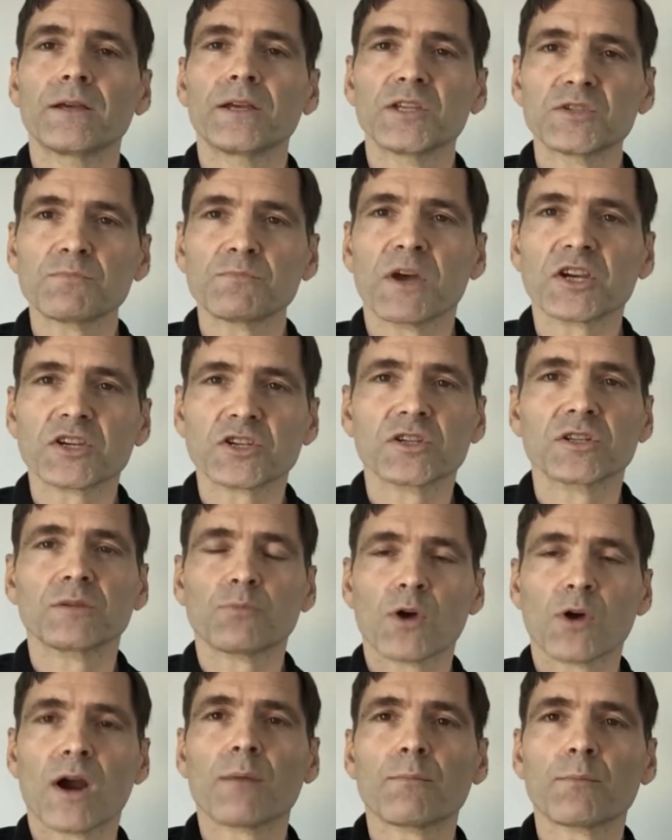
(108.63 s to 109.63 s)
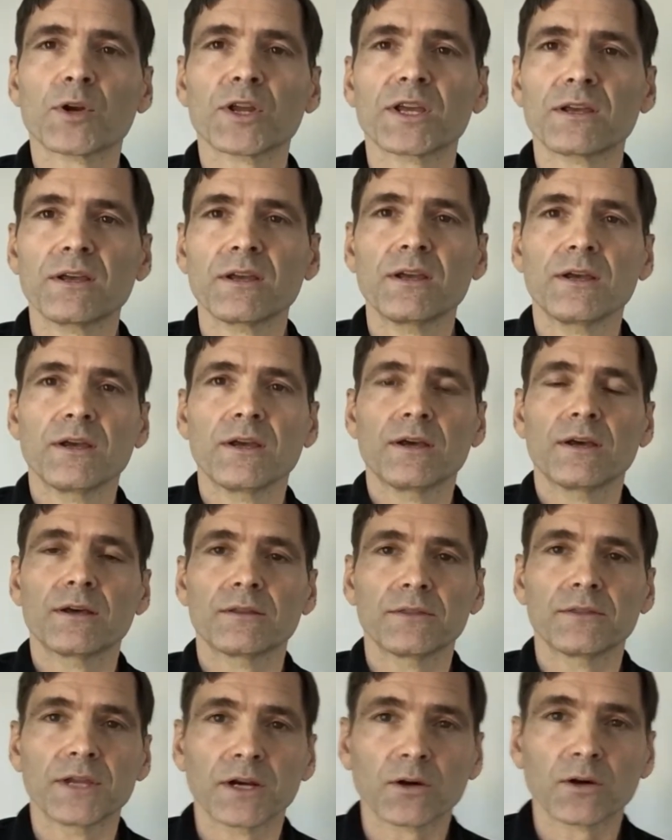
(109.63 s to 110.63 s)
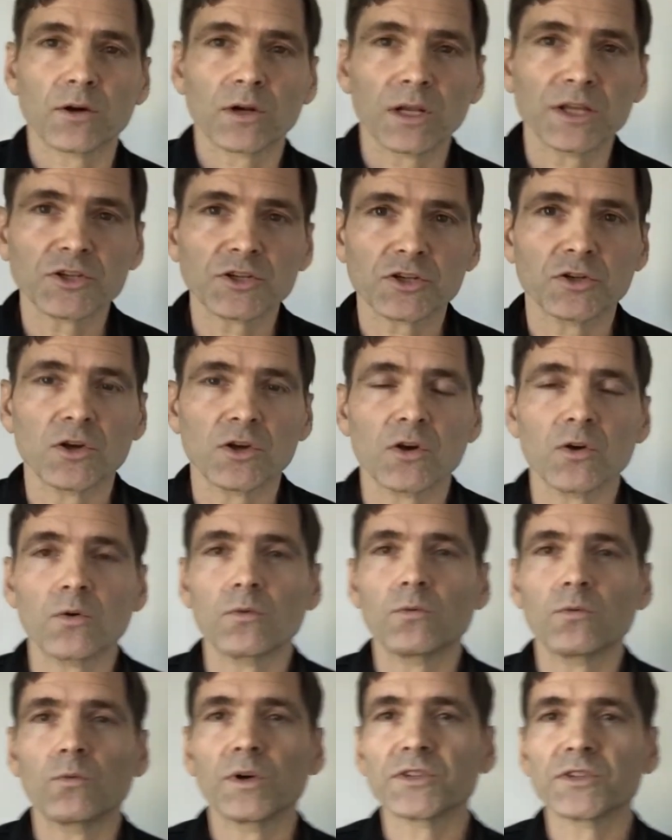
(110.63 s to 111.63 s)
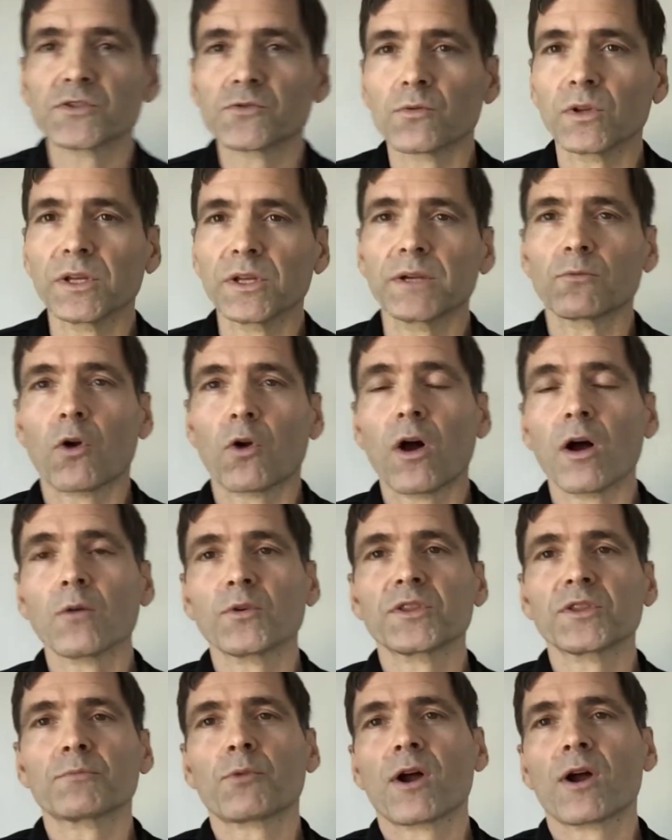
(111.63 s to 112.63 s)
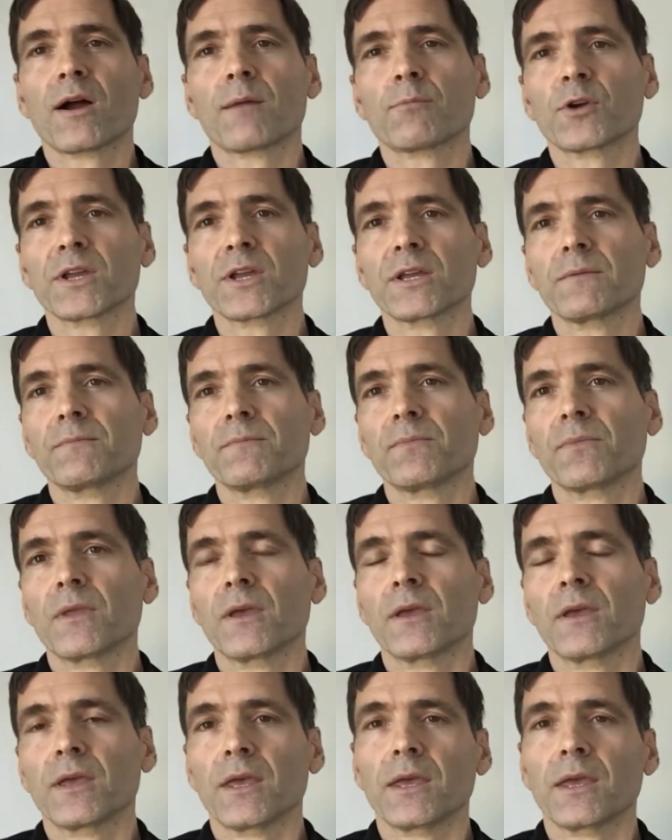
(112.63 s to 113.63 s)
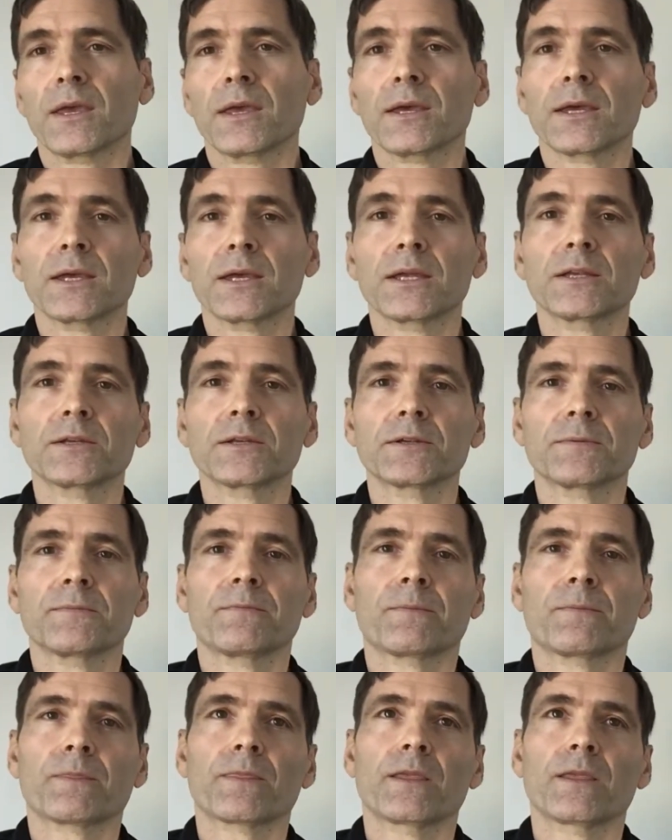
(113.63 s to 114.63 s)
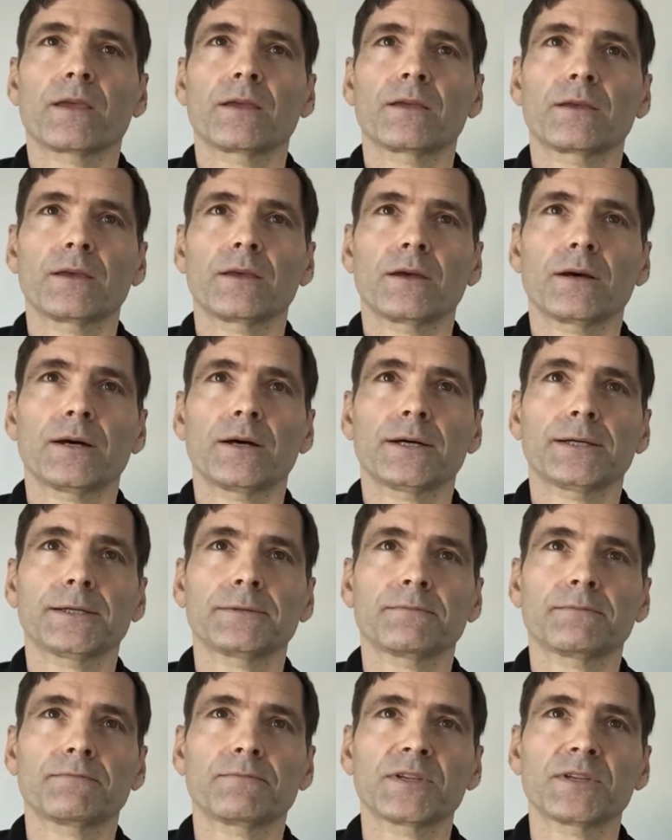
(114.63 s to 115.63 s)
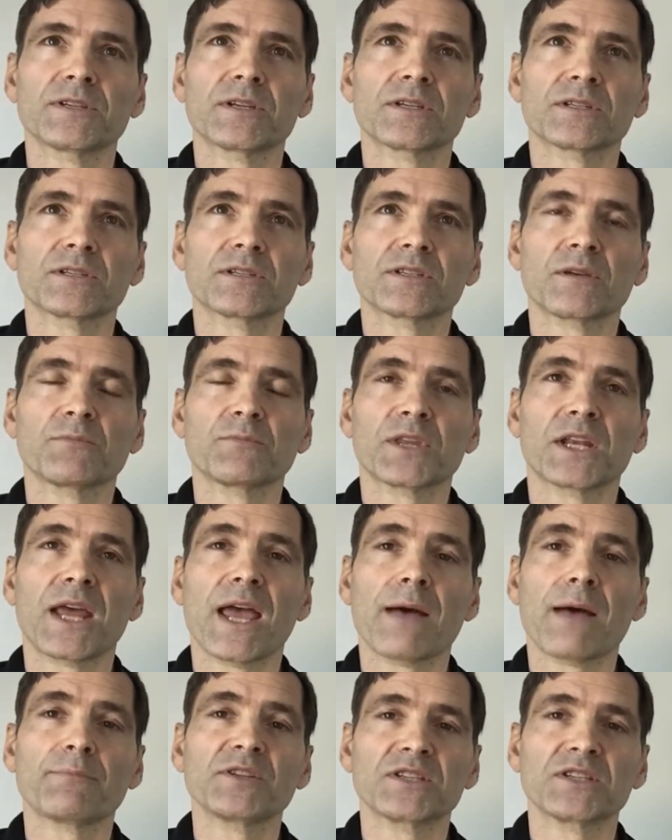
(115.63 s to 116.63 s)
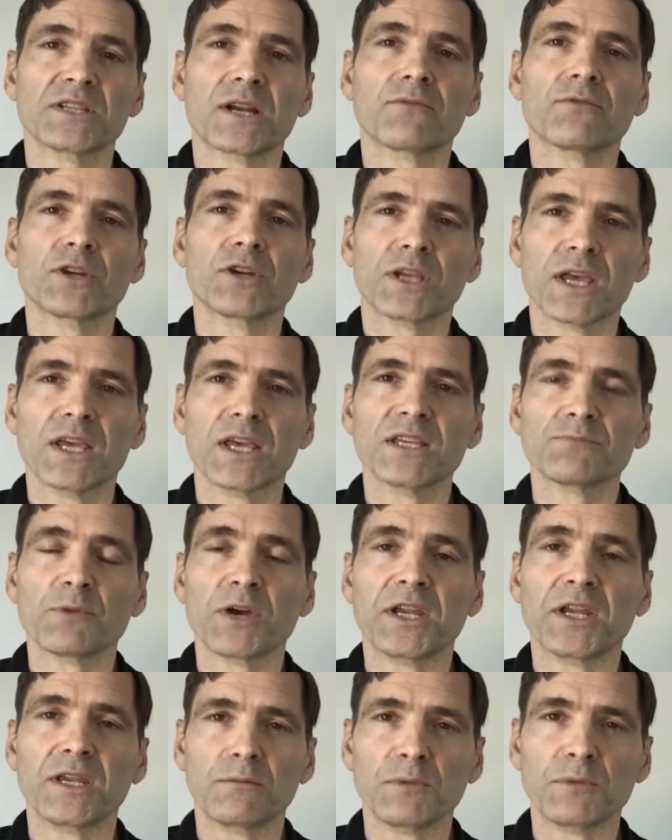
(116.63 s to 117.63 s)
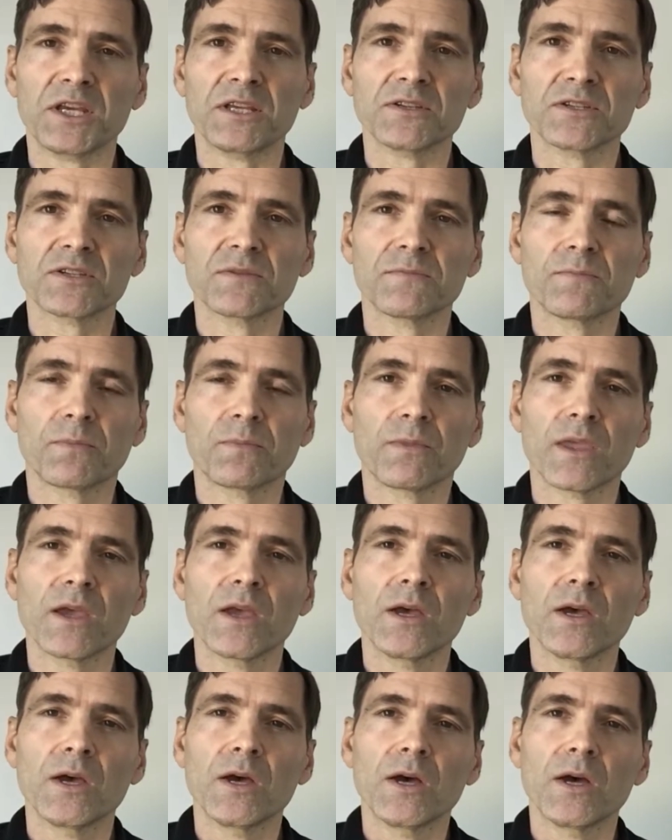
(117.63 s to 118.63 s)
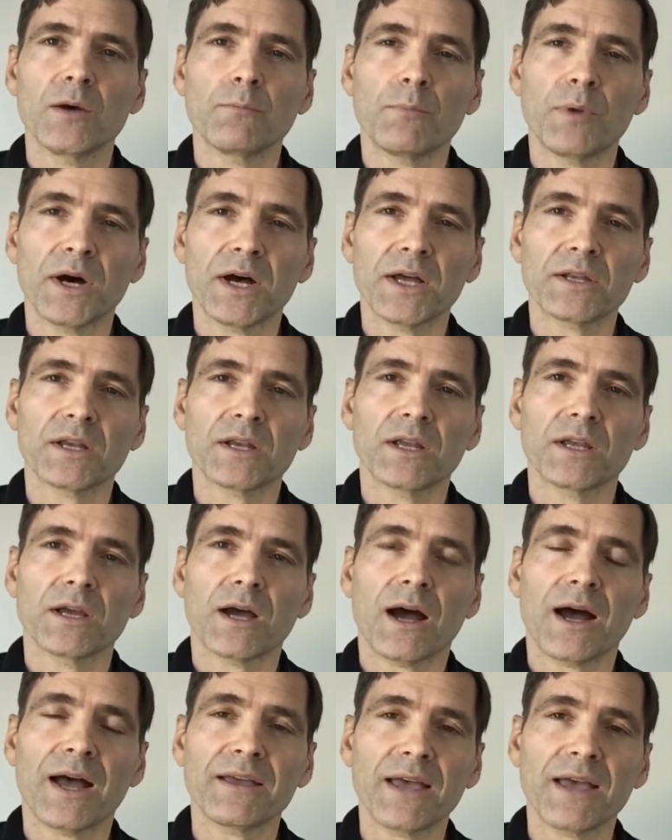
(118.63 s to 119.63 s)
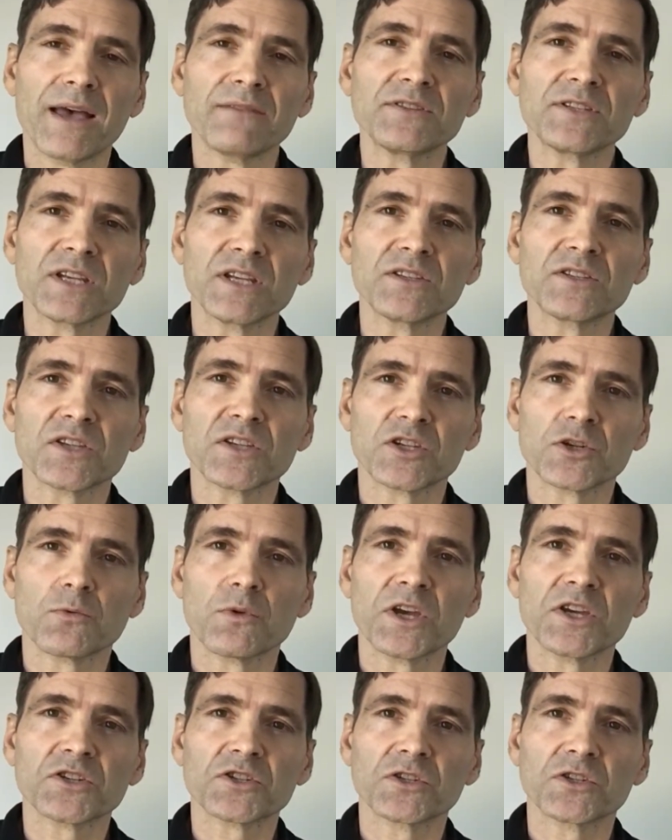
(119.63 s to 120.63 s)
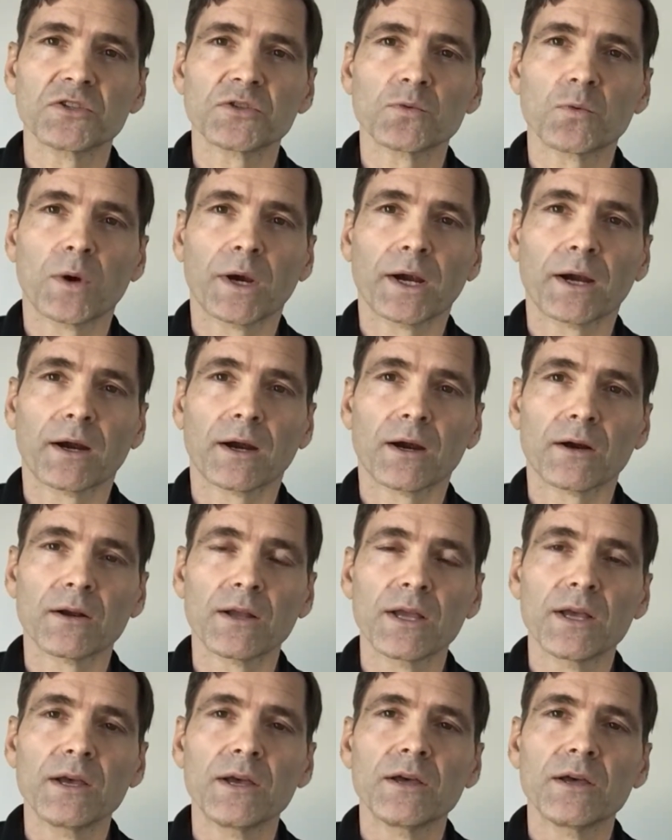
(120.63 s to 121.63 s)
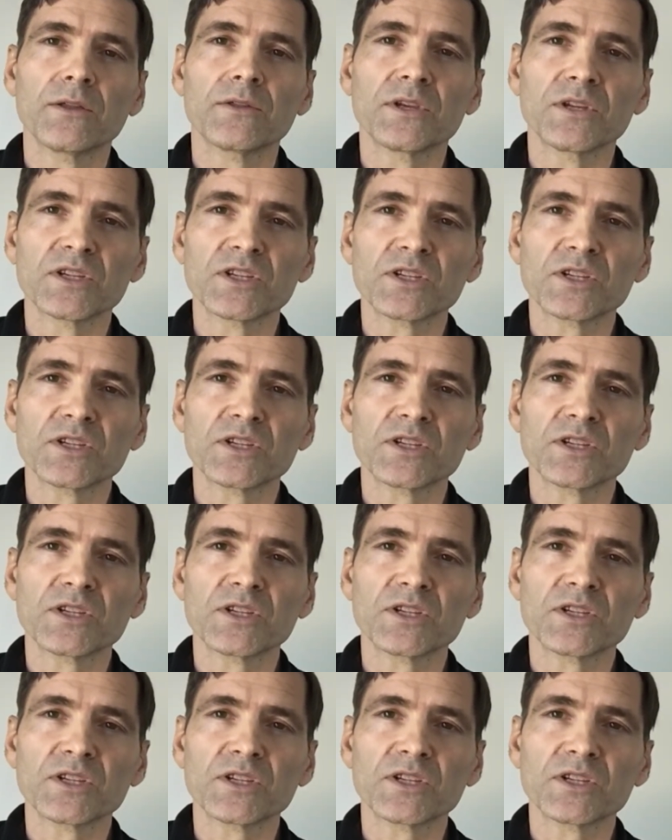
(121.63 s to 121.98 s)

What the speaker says: inspection of the property. They're going to let you know what's really wrong with the property, and this isn't something that happens in every case by any means. But I have seen situations where the